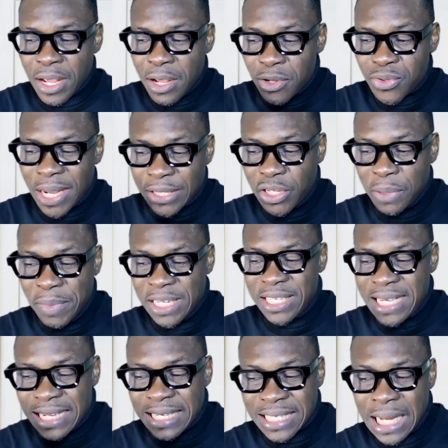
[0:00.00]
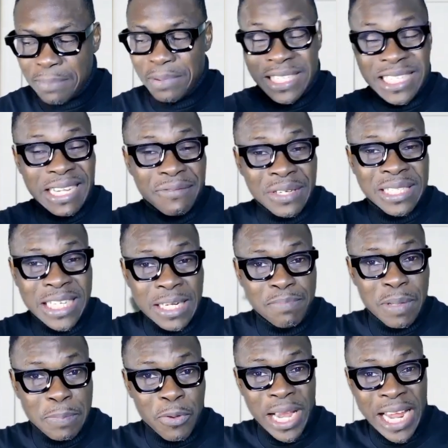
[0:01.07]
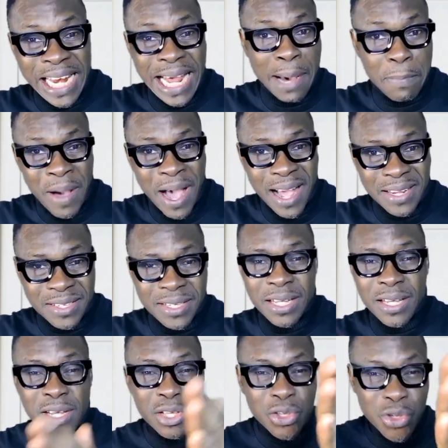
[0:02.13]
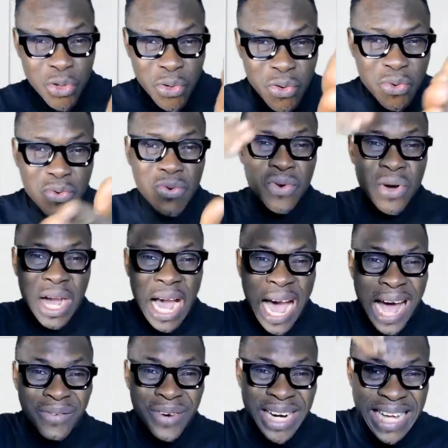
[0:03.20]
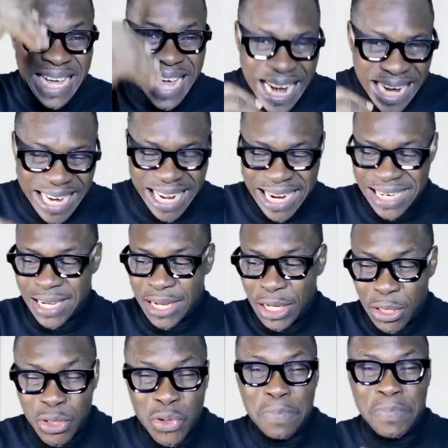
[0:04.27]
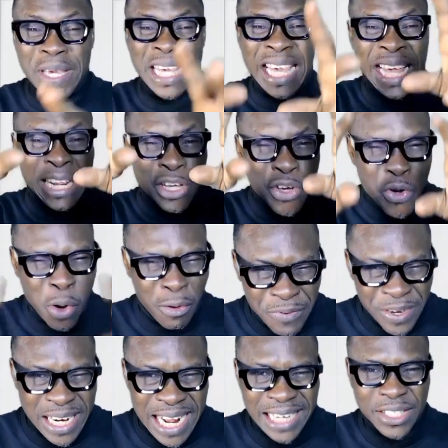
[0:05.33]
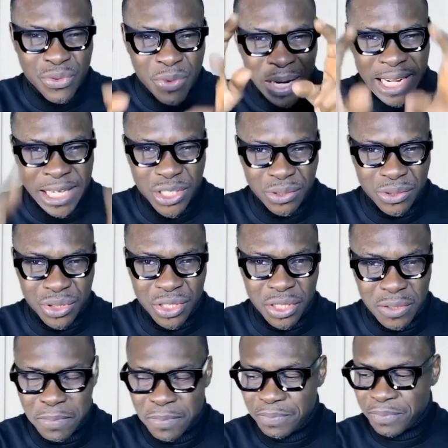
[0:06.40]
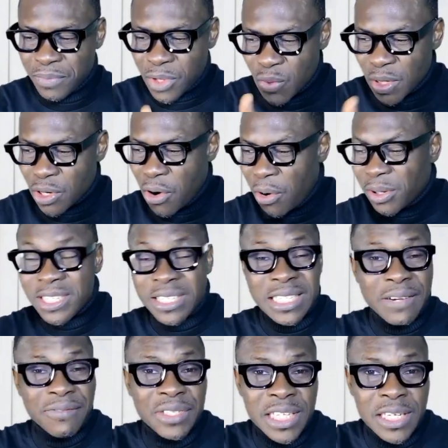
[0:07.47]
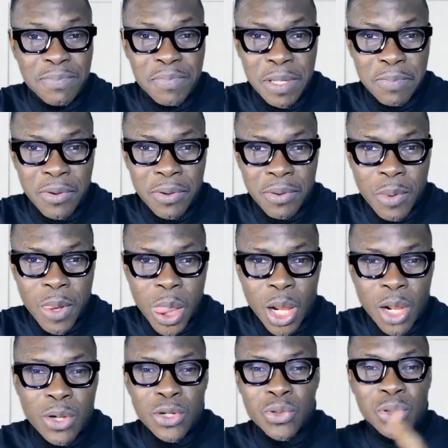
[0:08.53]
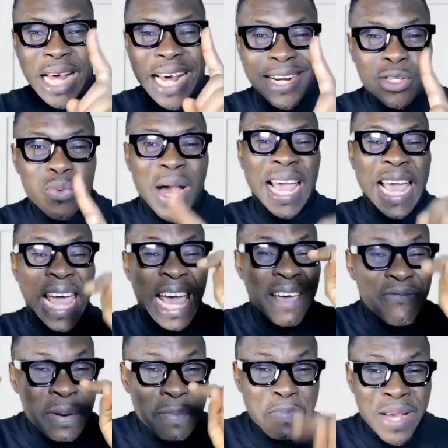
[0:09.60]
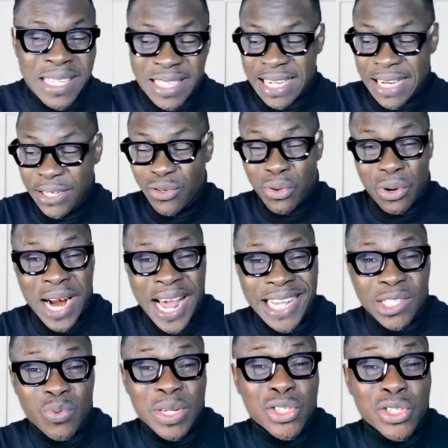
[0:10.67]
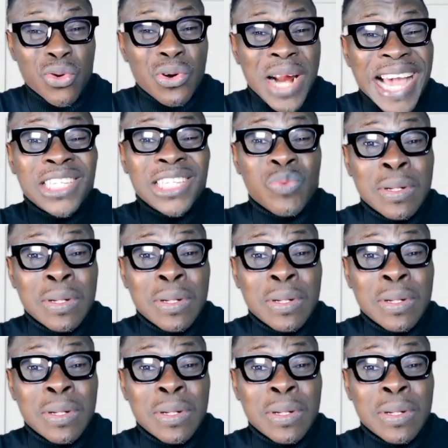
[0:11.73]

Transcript: So assuming she has slept with 17 people in her past, you are regarded to be in covenant relationship with all the 17 people. So that is why every person you rise with